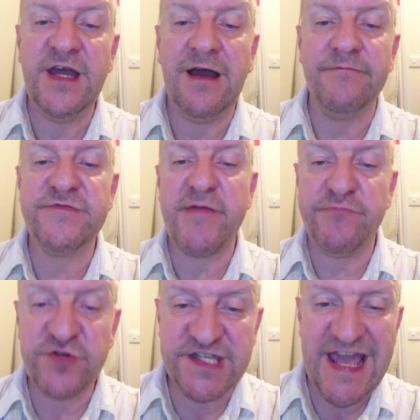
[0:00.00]
up to
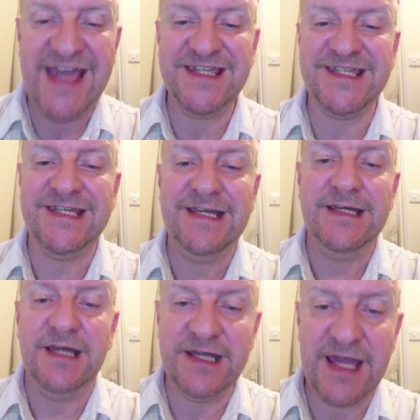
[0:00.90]
protest
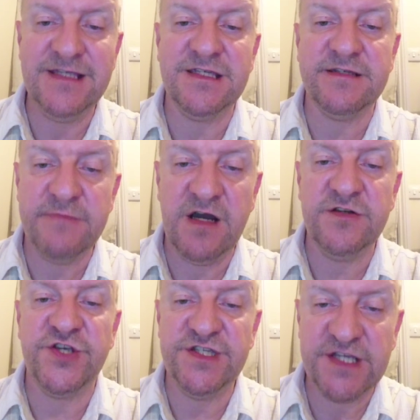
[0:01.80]
against the
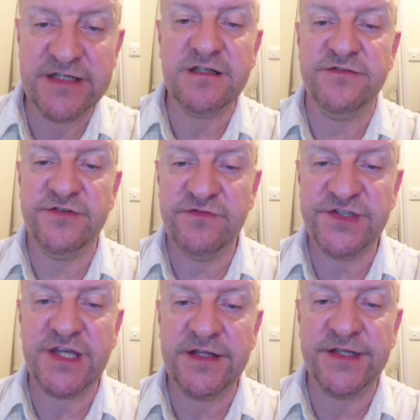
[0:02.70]
march in Sunderland on
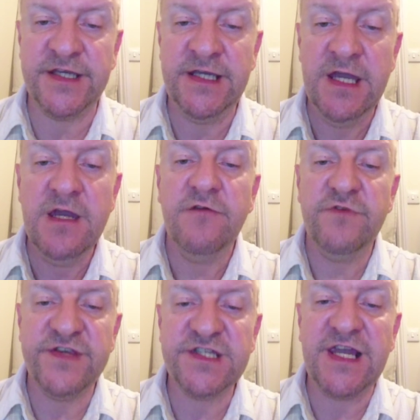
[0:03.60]
Sunday
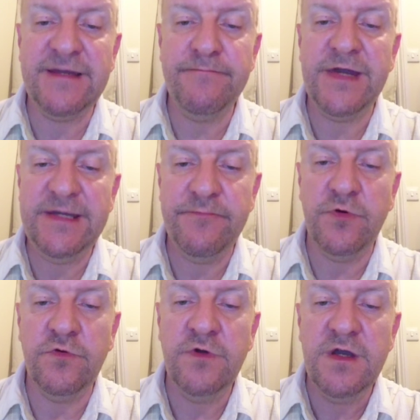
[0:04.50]
were the same
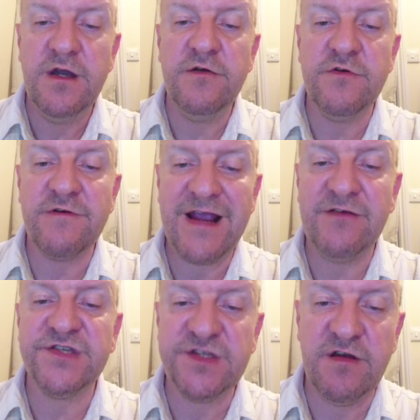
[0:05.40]
people who were
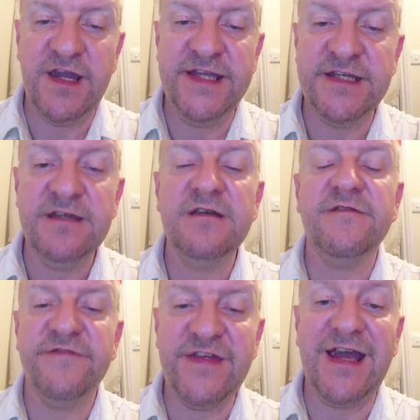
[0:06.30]
outside
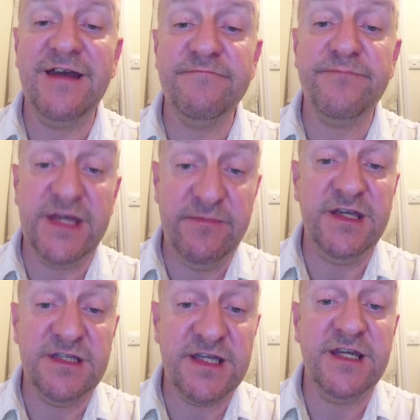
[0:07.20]
that
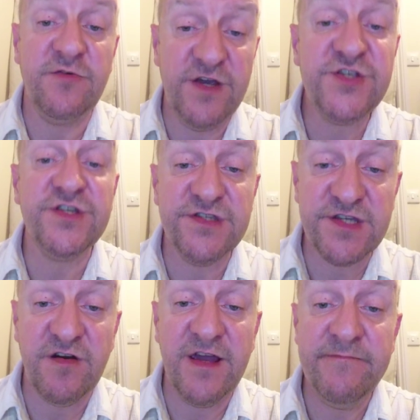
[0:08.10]
BBC Question
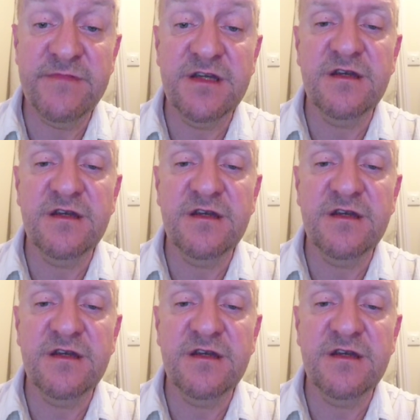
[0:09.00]
Time